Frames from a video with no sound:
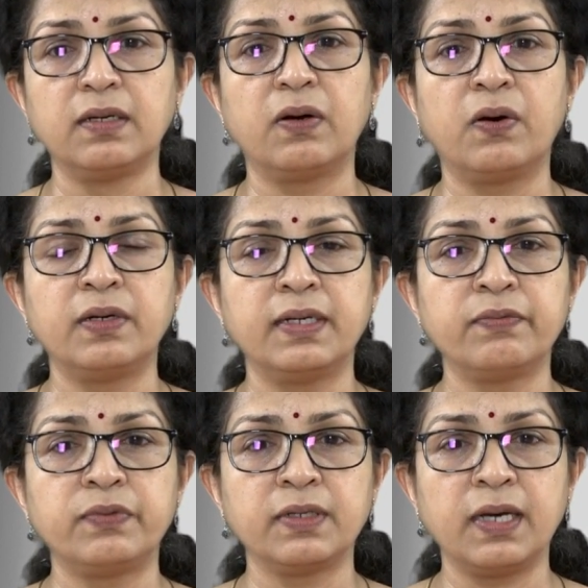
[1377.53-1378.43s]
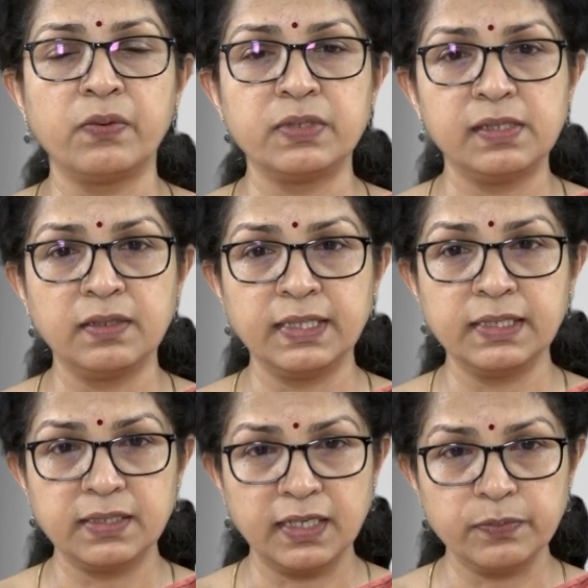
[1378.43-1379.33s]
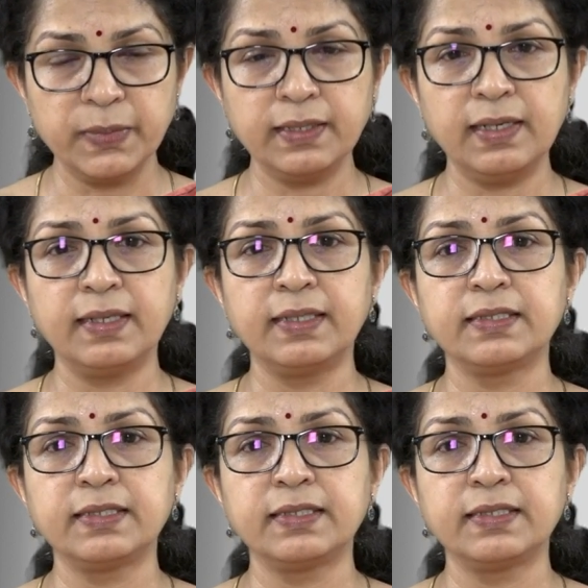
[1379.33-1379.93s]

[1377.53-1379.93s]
or if the counselor is judgmental in